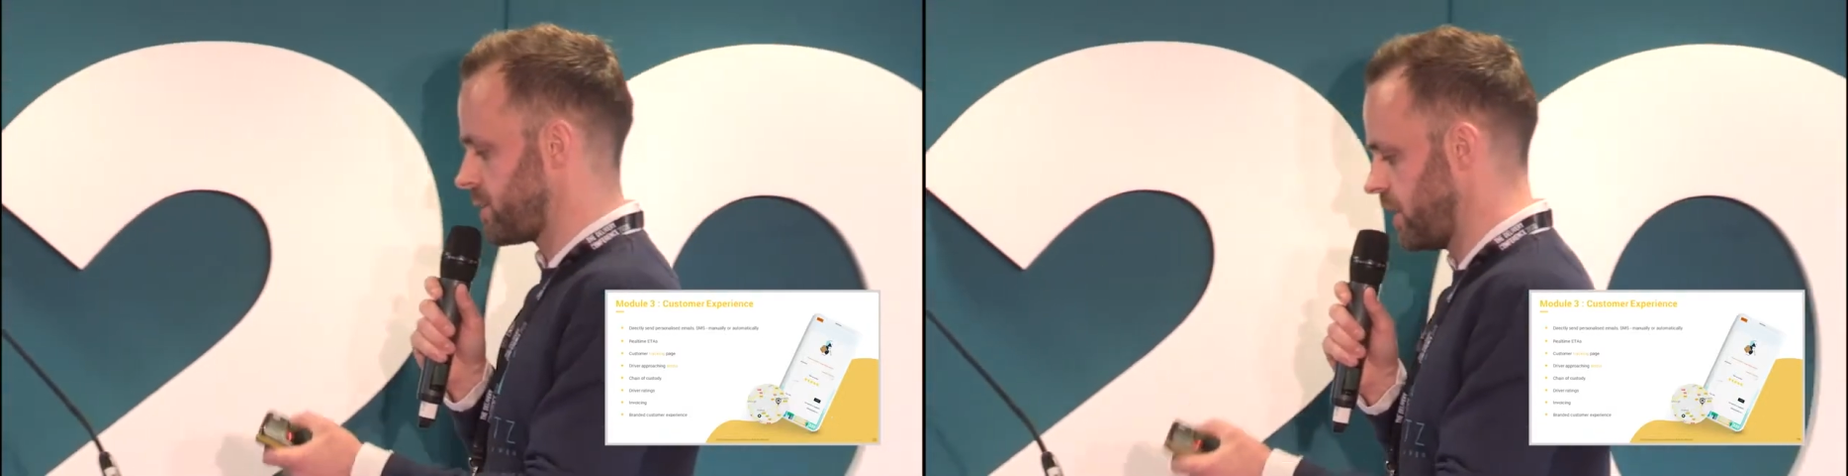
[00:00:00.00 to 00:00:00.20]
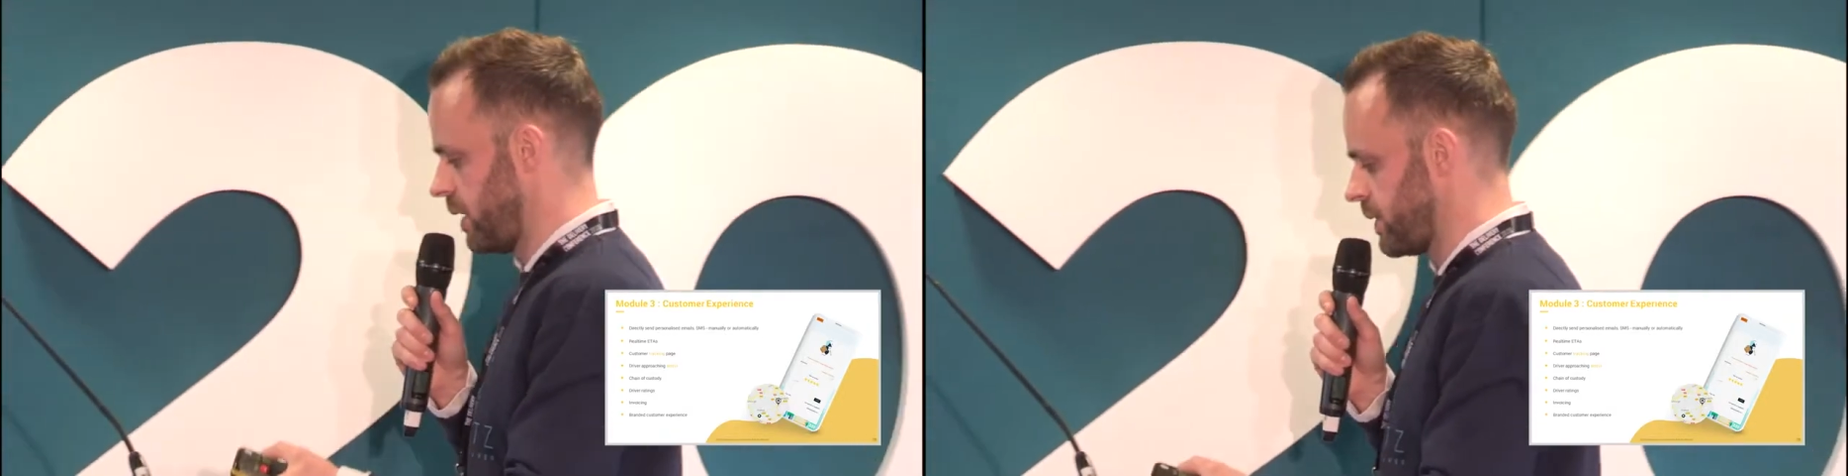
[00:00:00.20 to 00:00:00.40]

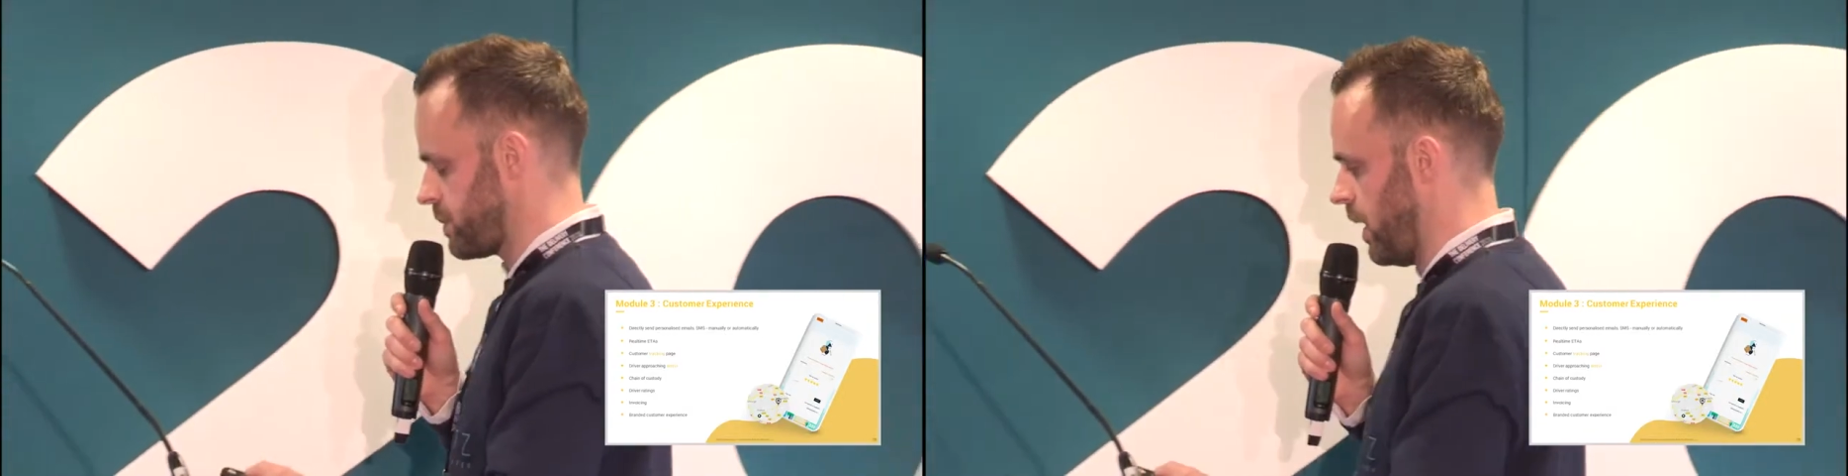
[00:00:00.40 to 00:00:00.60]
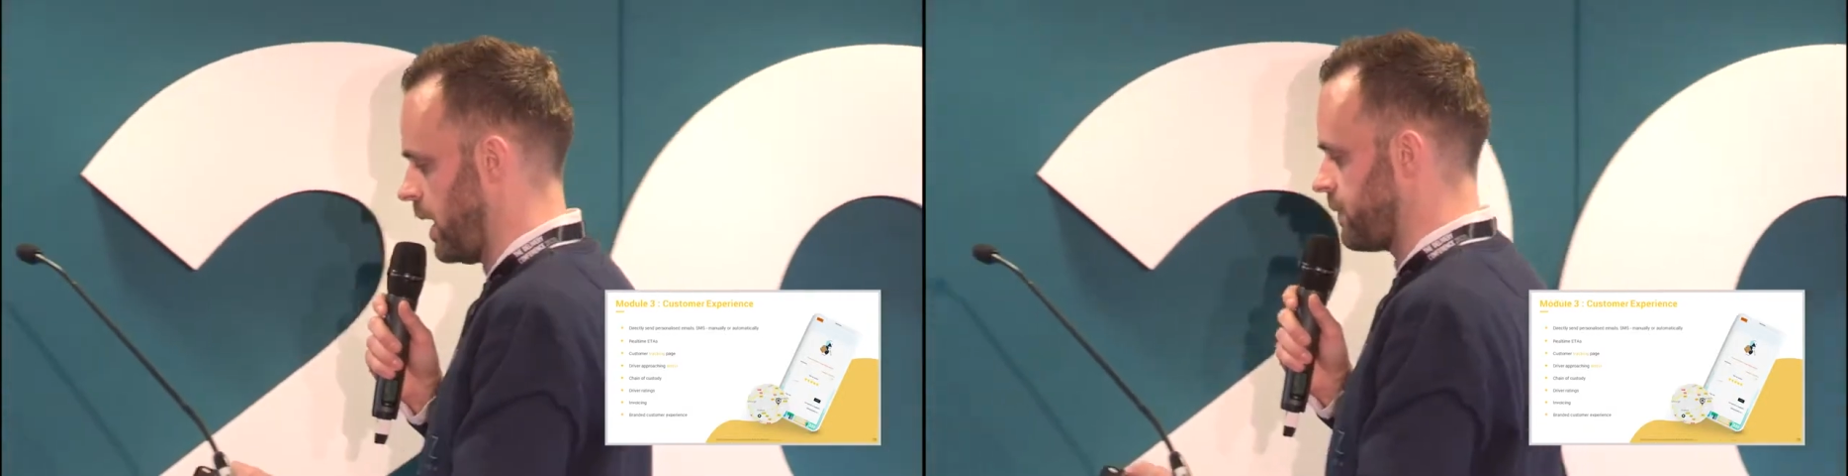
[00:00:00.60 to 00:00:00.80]
service
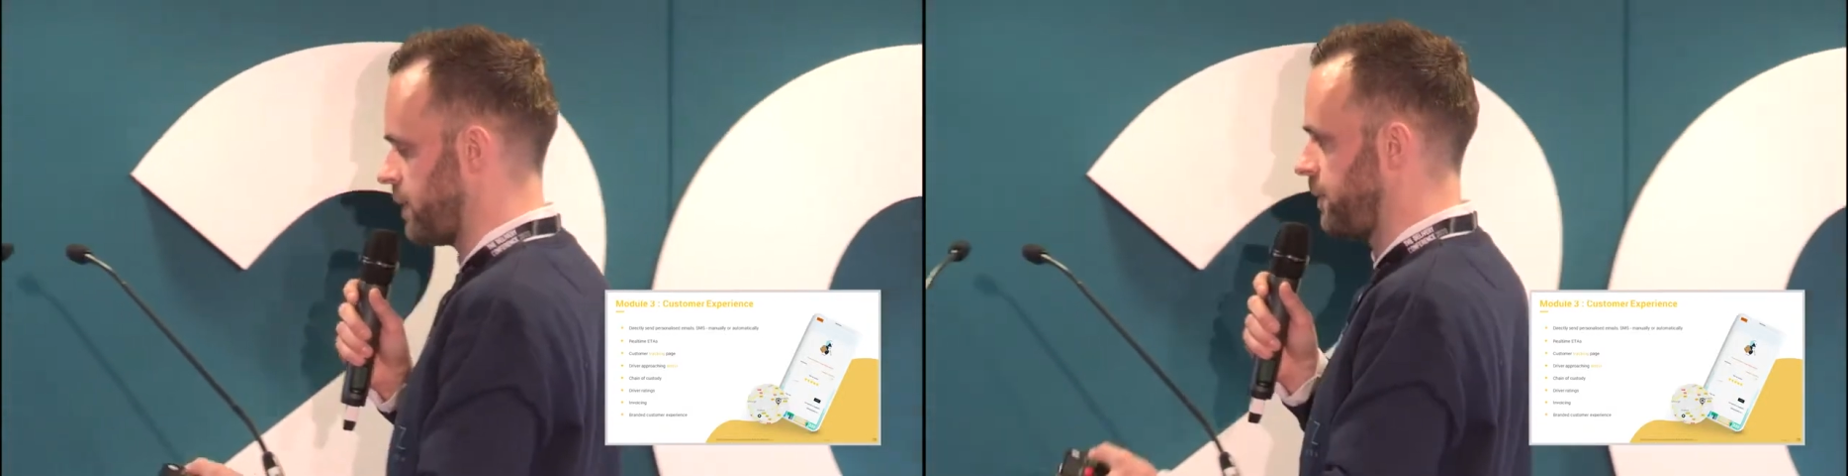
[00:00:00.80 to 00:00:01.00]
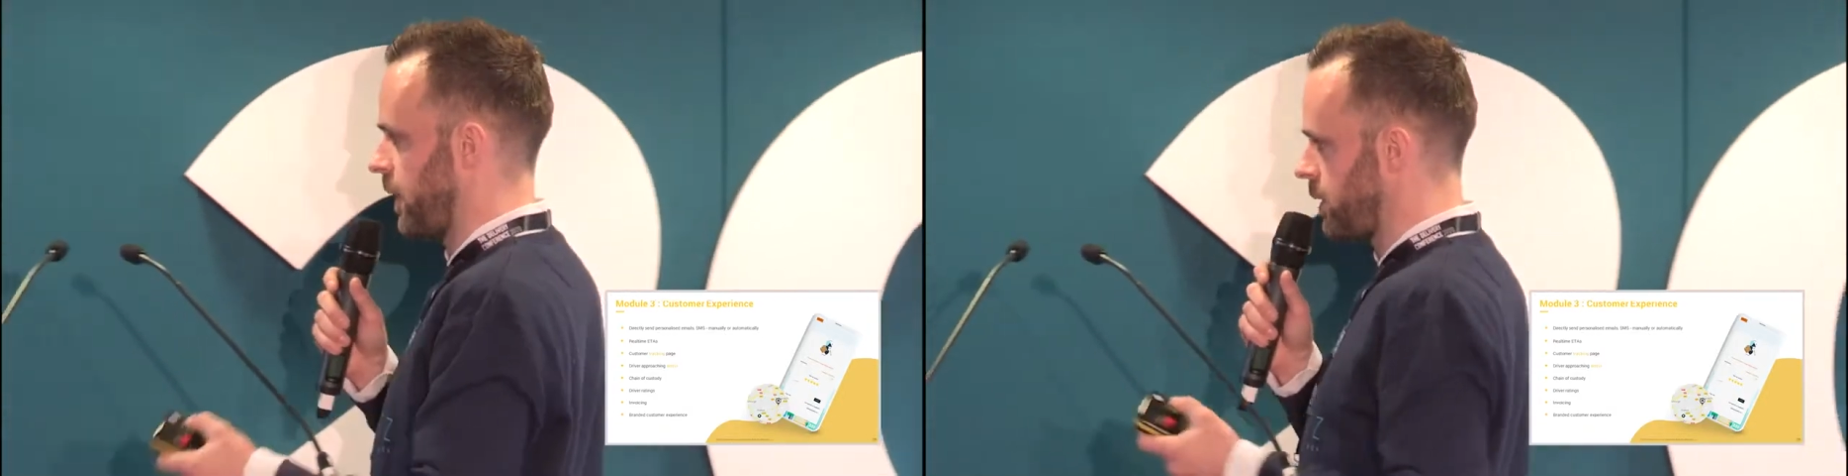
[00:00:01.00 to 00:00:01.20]
part
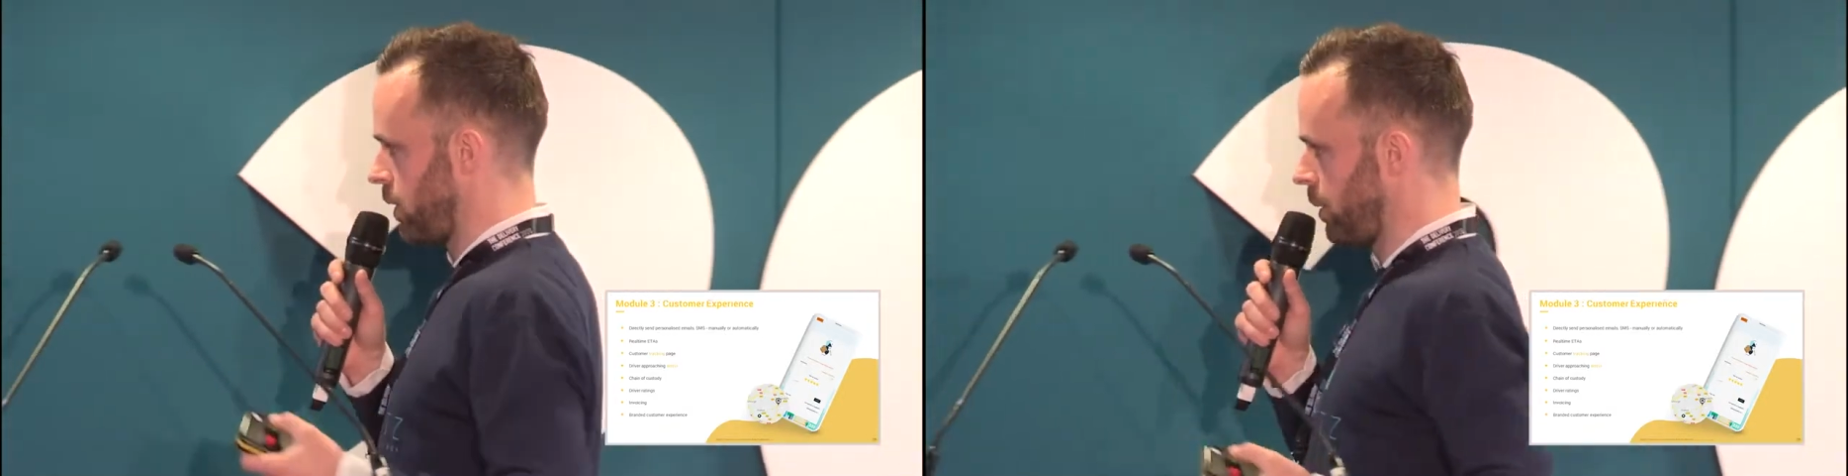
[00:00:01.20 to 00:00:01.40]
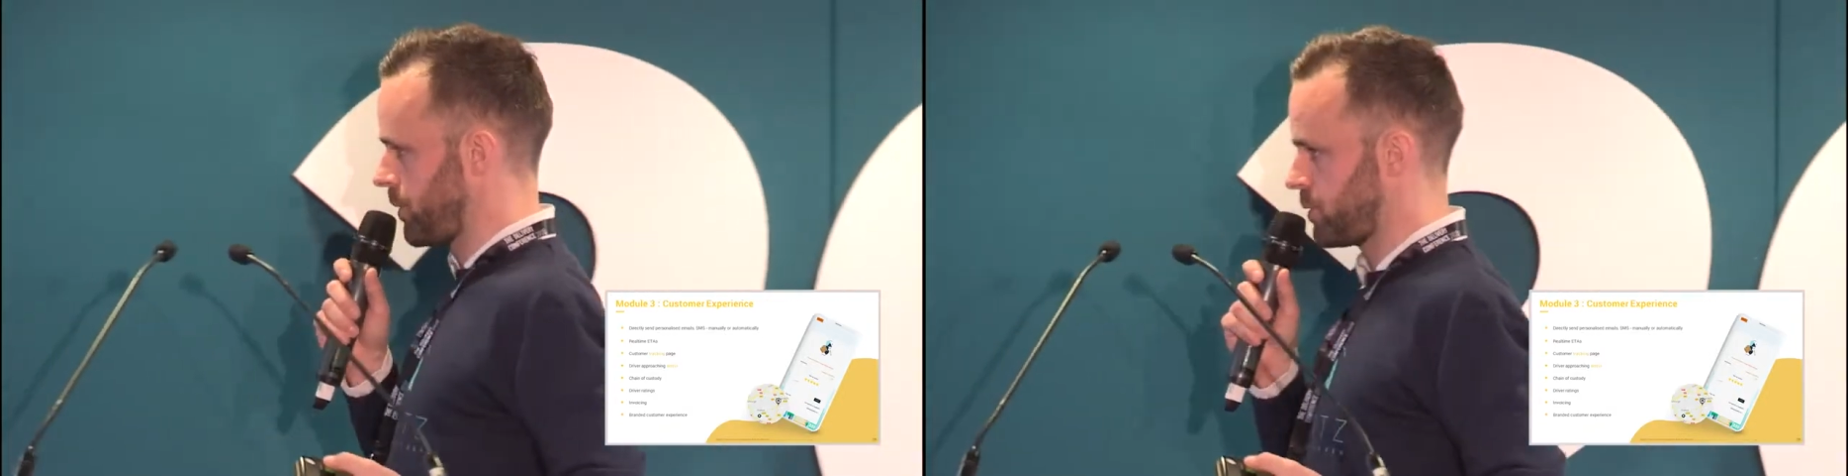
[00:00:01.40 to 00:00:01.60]
but
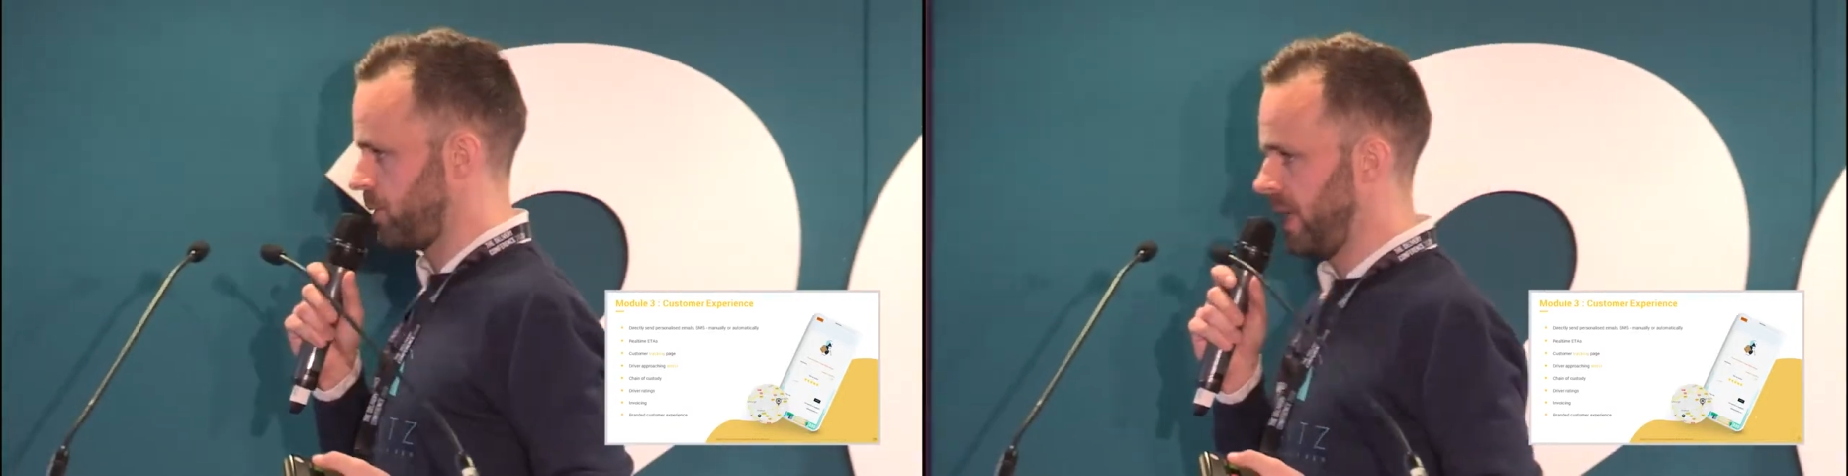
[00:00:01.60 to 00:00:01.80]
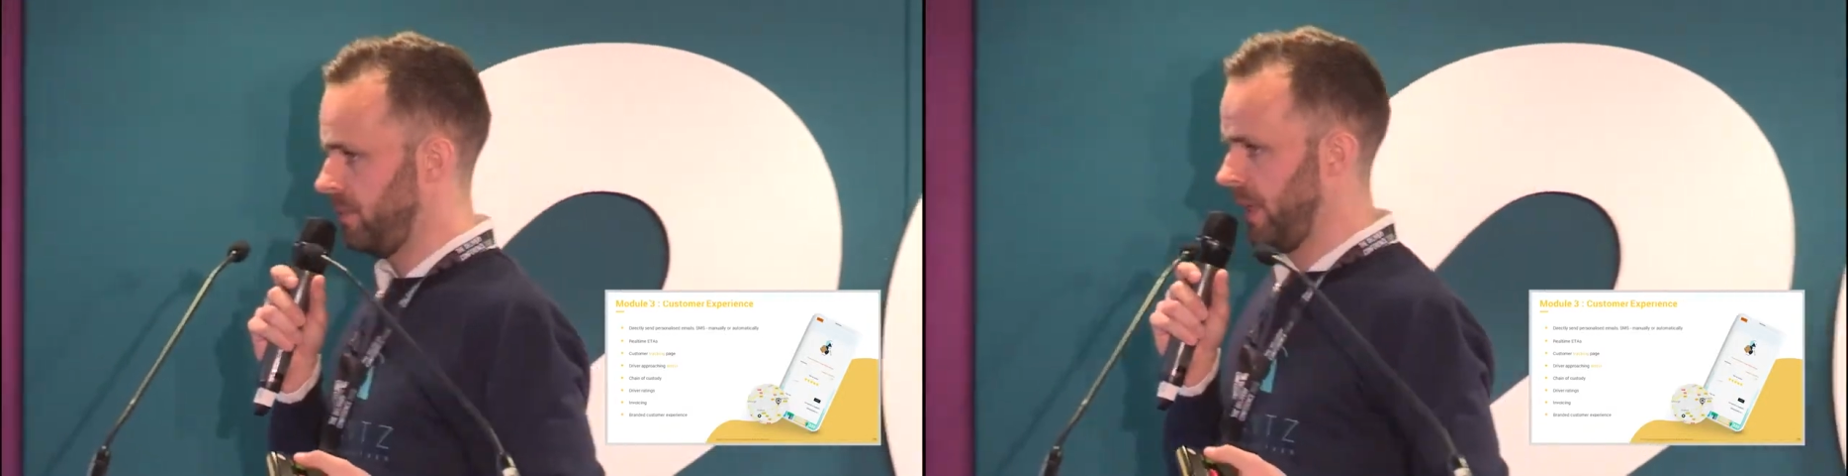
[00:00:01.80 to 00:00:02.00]
further
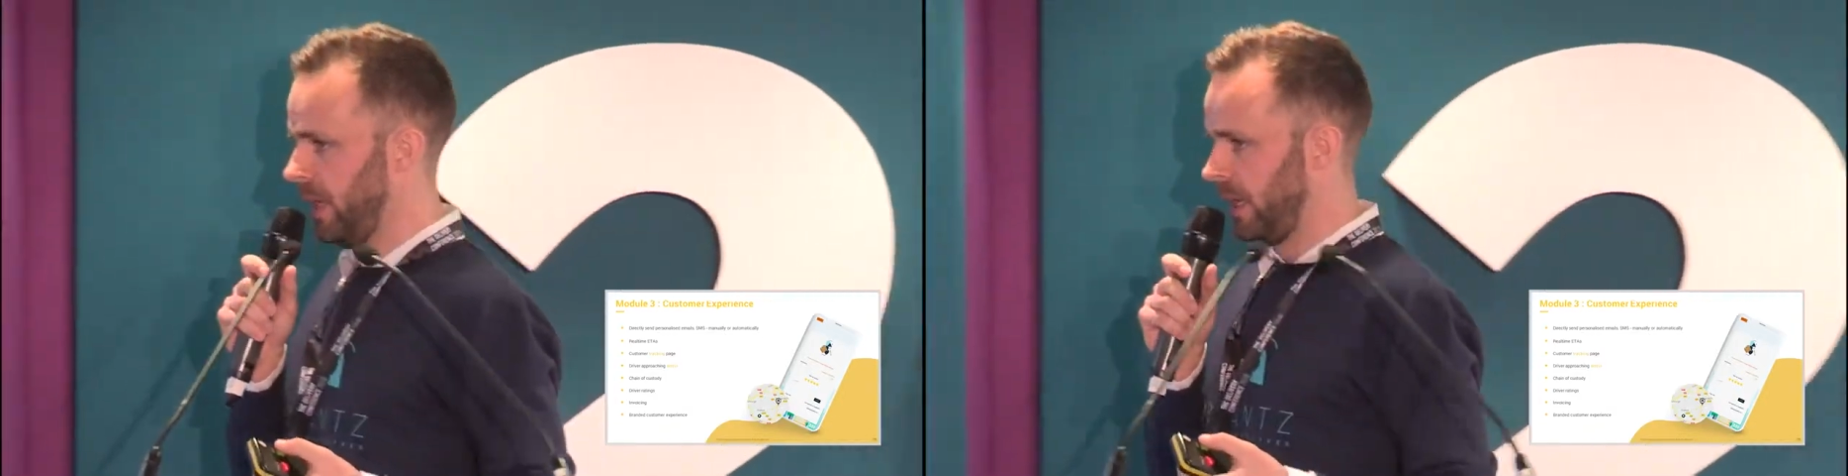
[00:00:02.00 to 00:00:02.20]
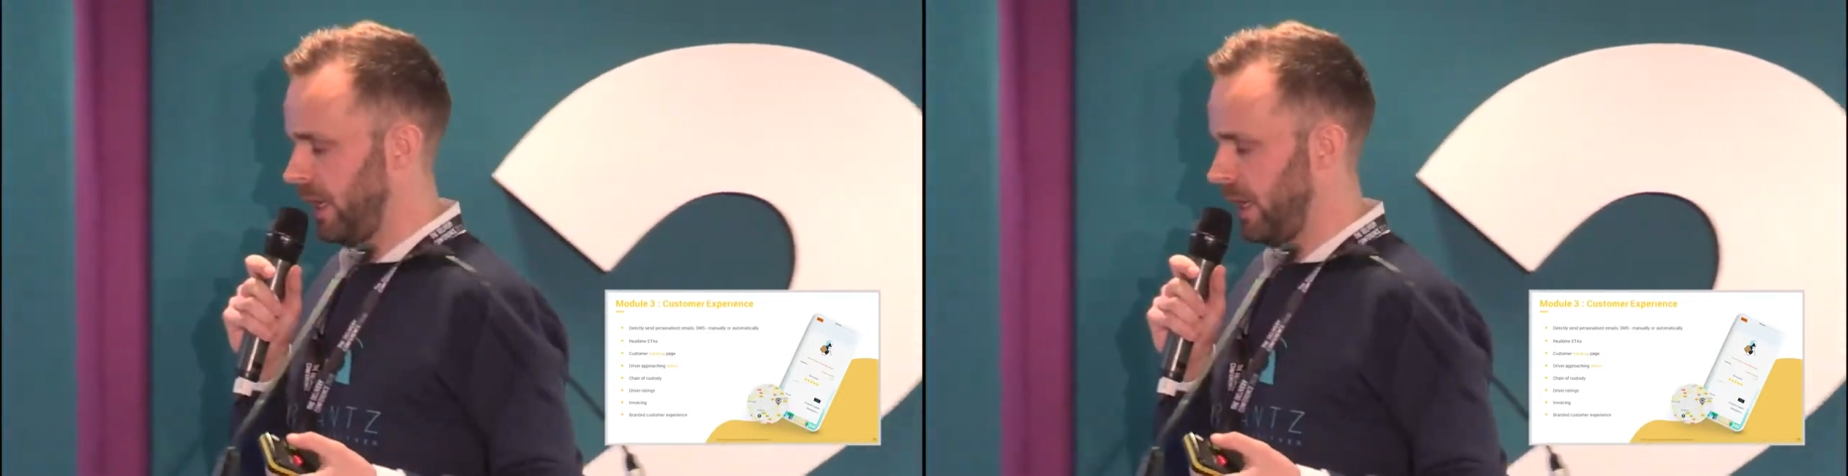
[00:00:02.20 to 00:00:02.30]
upstream